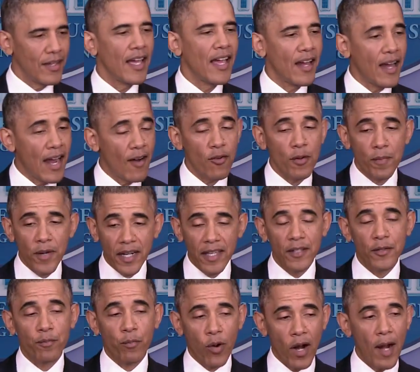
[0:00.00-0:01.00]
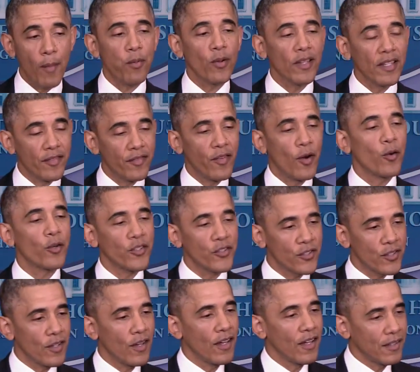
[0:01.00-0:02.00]
Everybody is properly
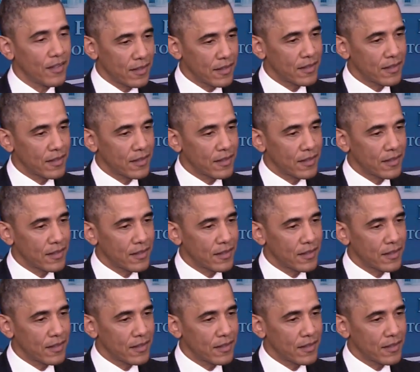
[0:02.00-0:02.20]
focused on